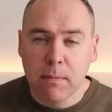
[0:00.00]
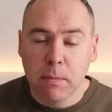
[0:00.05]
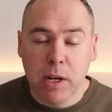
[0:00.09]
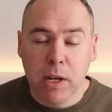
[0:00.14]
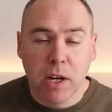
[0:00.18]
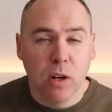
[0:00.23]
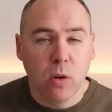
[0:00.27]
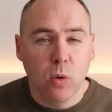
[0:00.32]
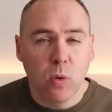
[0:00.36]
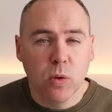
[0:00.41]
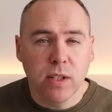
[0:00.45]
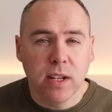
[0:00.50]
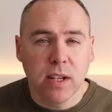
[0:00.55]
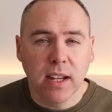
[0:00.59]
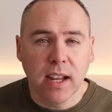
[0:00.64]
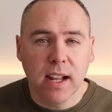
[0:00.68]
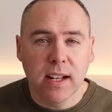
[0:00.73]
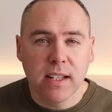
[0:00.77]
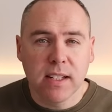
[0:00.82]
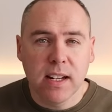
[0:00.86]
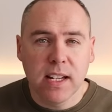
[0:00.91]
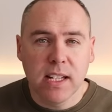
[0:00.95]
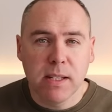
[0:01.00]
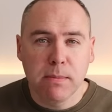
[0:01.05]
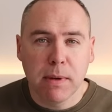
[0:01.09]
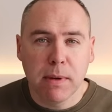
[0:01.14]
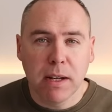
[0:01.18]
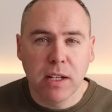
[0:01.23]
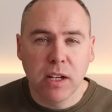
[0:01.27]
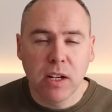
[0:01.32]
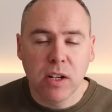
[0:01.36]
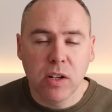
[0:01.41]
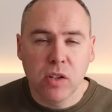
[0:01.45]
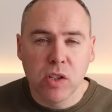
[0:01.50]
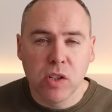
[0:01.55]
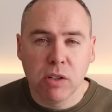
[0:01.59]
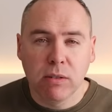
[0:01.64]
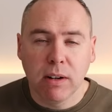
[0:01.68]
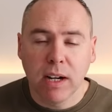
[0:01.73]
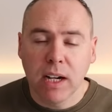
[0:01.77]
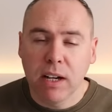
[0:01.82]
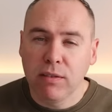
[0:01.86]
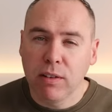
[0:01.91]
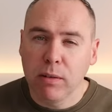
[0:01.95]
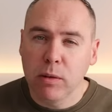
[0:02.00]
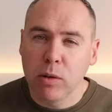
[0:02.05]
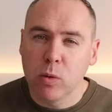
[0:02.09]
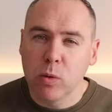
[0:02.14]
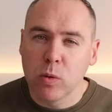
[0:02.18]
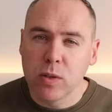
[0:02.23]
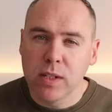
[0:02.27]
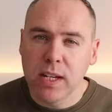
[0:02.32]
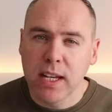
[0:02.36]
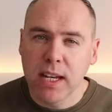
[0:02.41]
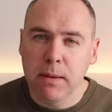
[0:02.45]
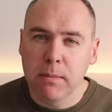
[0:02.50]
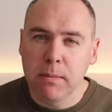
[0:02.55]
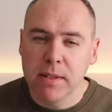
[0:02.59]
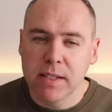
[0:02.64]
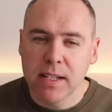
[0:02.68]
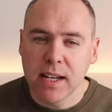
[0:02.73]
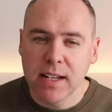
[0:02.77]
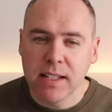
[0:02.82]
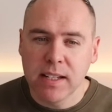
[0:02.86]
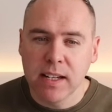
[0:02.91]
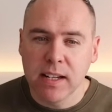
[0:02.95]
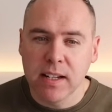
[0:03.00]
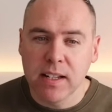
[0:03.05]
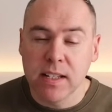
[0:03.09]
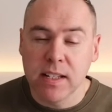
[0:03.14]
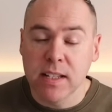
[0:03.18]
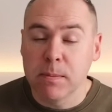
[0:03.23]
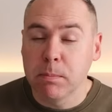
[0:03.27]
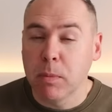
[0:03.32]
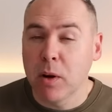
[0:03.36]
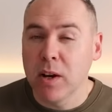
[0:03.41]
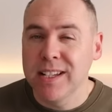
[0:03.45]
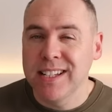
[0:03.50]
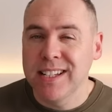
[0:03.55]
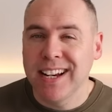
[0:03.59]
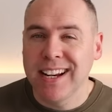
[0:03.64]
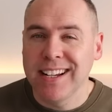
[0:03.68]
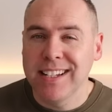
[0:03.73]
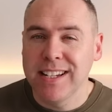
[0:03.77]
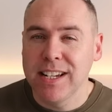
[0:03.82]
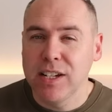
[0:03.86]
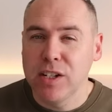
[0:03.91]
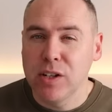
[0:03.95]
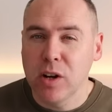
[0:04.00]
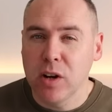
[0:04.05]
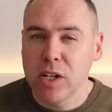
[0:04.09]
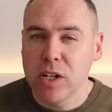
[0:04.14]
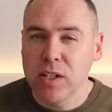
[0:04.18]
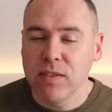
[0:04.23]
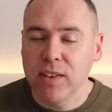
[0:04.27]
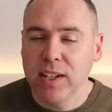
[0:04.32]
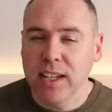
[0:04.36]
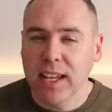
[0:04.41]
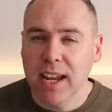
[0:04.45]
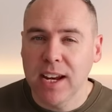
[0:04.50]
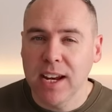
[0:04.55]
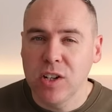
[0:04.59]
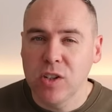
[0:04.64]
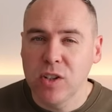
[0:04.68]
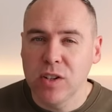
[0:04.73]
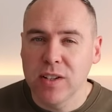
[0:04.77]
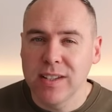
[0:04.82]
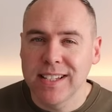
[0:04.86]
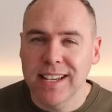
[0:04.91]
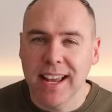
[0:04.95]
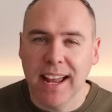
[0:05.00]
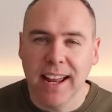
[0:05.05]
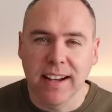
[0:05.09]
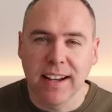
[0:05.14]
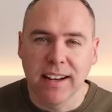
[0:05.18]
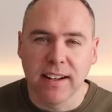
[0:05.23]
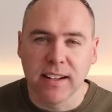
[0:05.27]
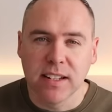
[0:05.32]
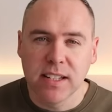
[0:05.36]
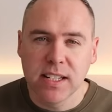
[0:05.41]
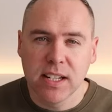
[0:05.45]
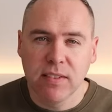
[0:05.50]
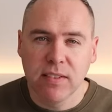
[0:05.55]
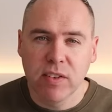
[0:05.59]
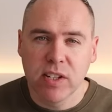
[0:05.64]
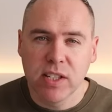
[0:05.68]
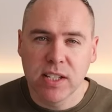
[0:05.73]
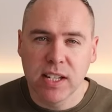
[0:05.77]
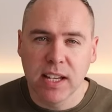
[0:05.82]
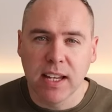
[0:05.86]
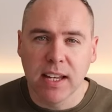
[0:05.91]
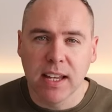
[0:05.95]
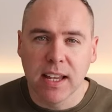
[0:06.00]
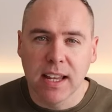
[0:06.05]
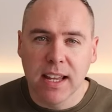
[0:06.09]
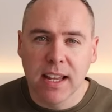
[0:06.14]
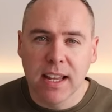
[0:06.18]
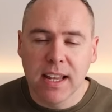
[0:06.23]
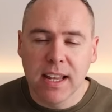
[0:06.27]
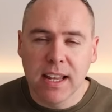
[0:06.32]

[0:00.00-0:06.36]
But you can also get to this menu directly from your team settings by selecting notifications and activity.